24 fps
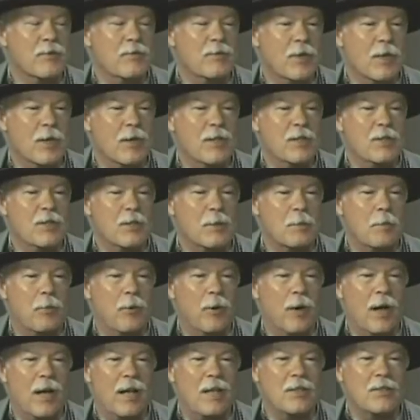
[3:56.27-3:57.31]
very
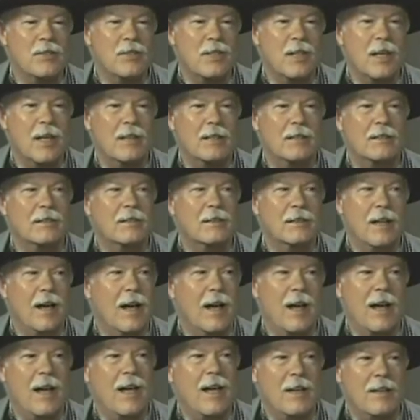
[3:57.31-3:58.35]
surprised at
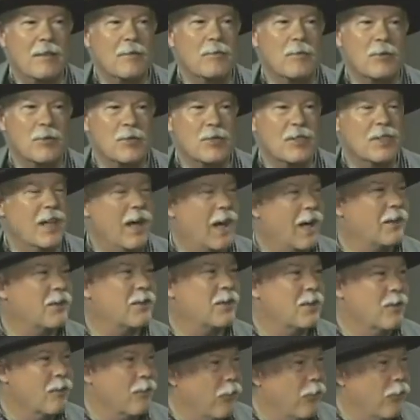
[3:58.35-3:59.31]
it was not the